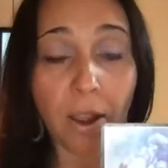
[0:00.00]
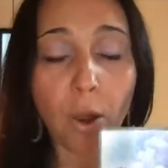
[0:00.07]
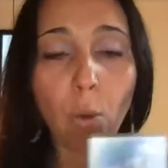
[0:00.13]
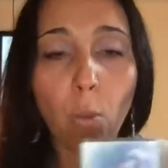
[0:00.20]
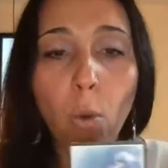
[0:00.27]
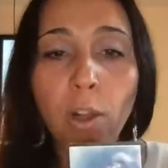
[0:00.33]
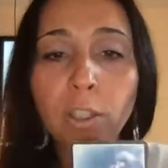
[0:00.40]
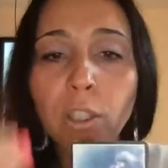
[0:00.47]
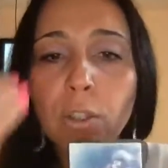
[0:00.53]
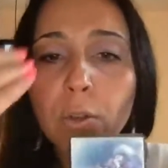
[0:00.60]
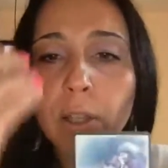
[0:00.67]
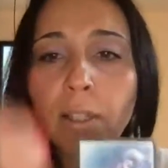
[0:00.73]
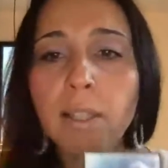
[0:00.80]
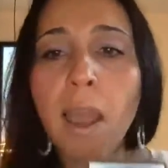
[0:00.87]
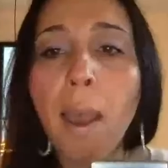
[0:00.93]
Once you
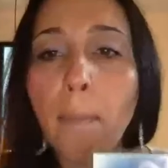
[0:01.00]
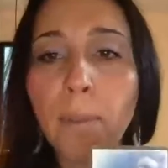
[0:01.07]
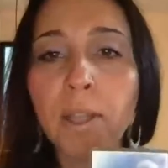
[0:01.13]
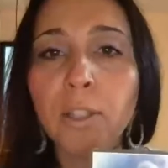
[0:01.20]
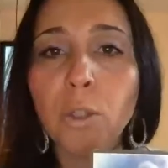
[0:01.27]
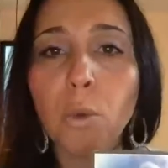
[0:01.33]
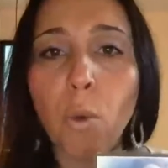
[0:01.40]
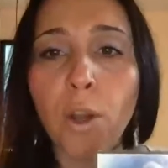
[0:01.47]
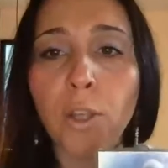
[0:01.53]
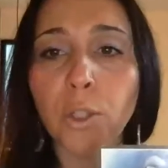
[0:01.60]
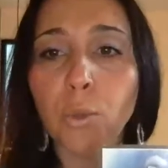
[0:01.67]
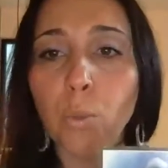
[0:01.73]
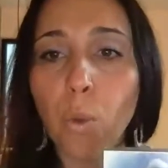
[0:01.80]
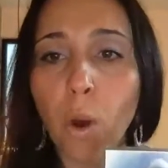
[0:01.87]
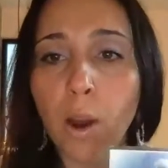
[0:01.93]
can tap into what
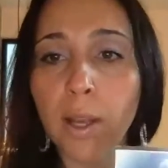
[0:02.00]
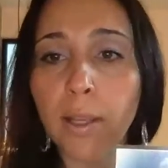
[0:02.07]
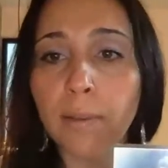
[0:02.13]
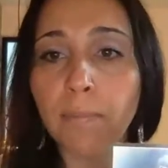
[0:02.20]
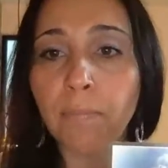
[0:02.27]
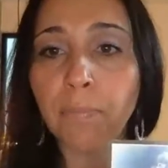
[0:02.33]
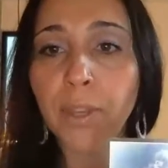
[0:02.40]
you want,